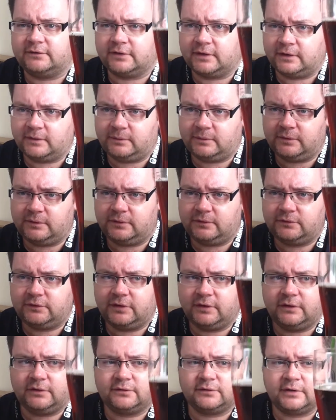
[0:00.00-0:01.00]
So
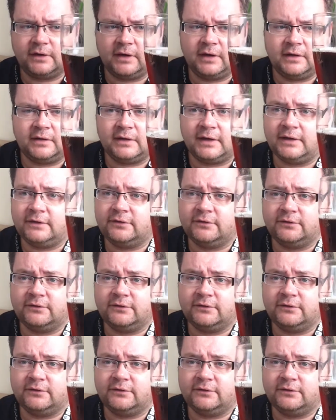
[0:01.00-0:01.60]
cheers, ladies and